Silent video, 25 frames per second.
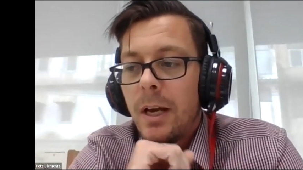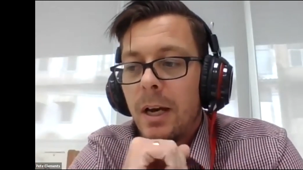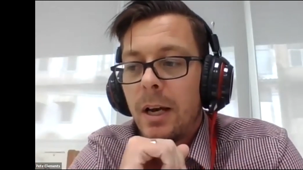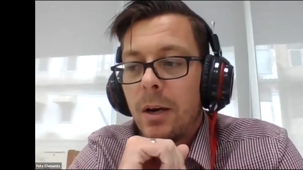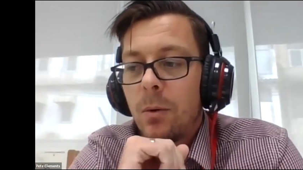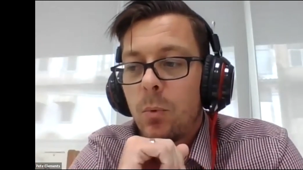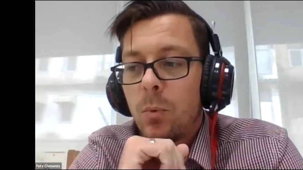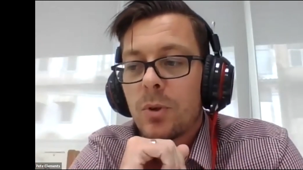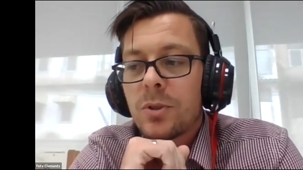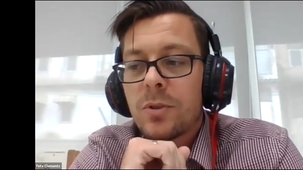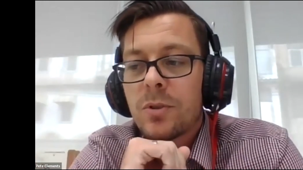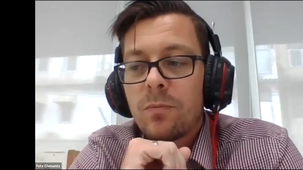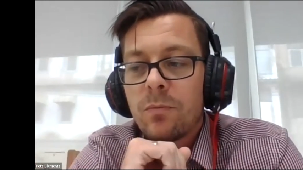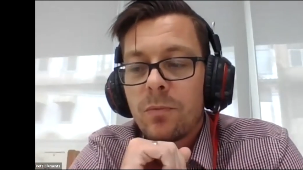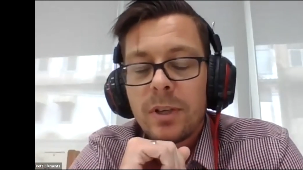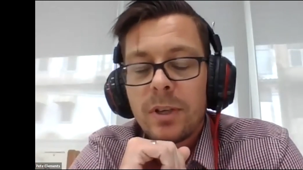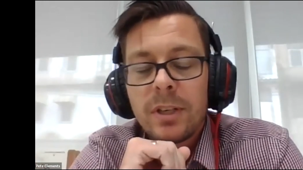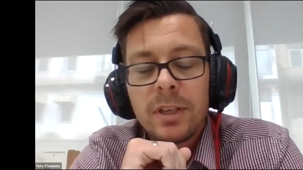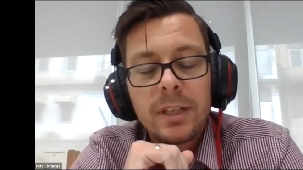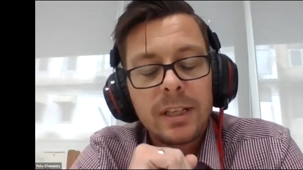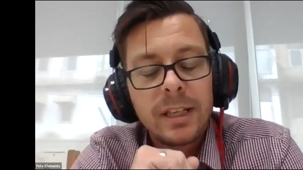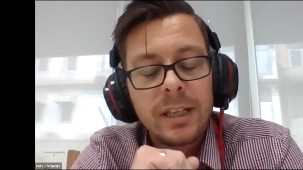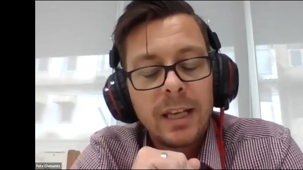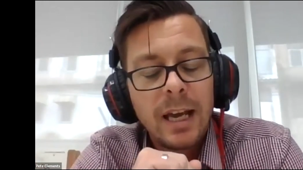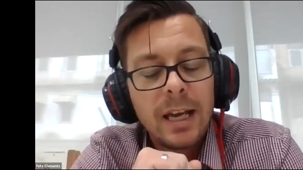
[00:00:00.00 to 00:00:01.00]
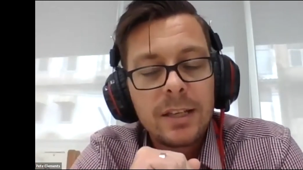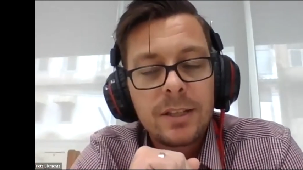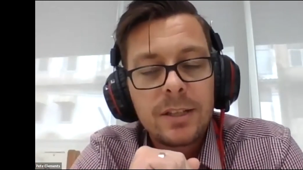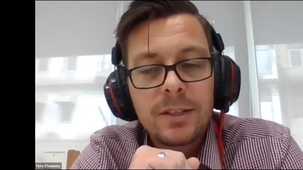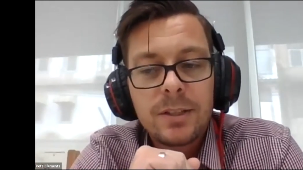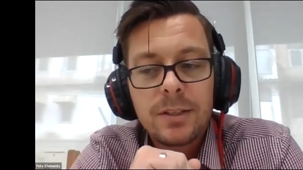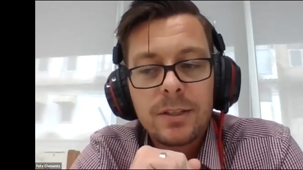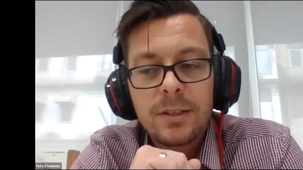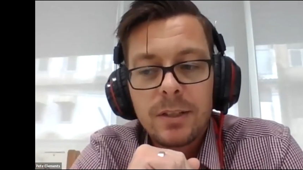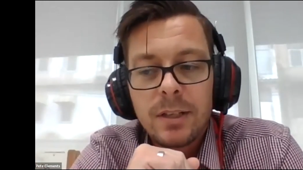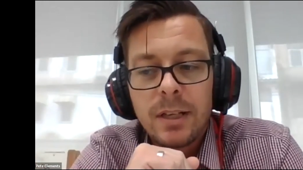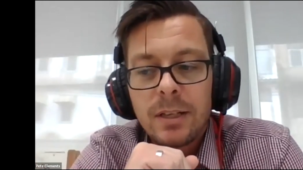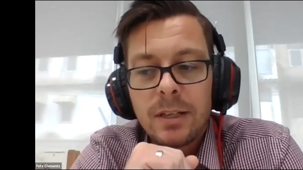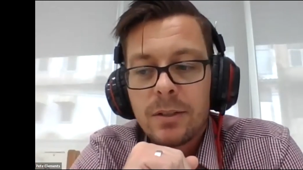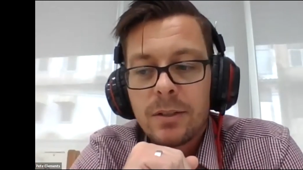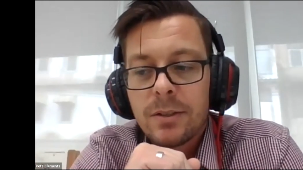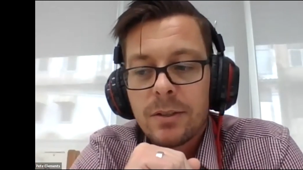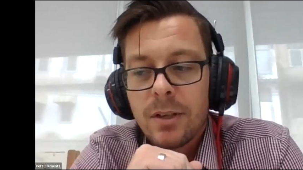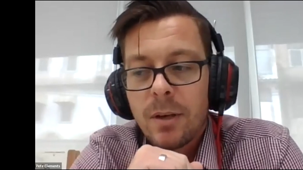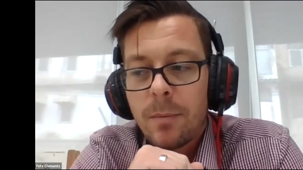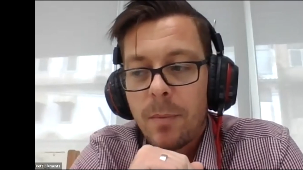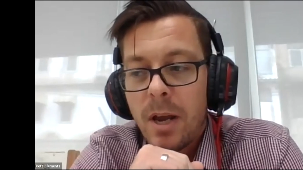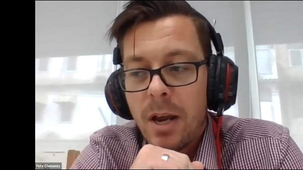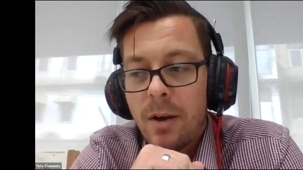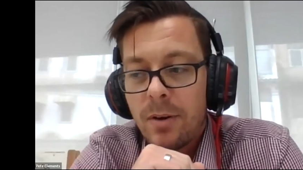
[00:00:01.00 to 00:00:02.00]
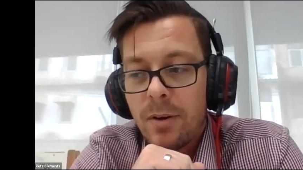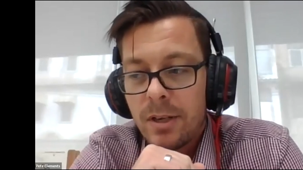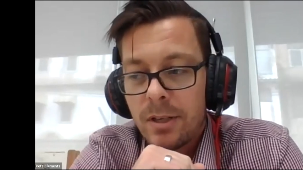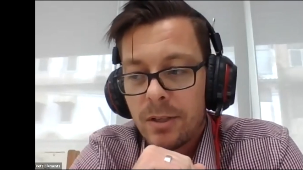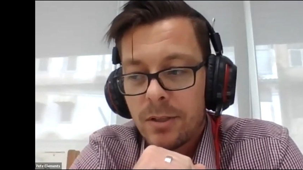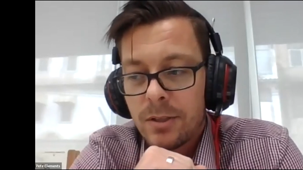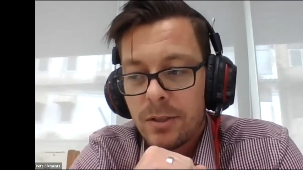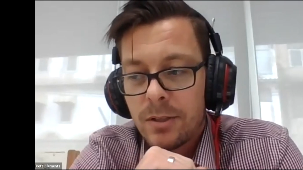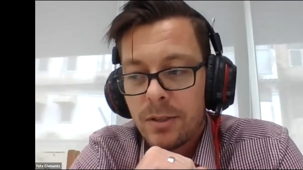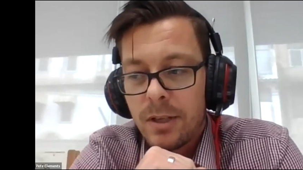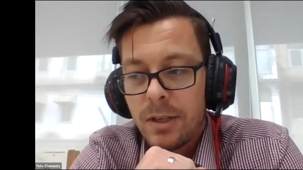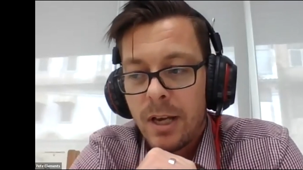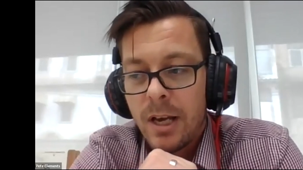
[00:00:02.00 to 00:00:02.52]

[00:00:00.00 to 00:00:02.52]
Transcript: it wasn't really the case in some areas.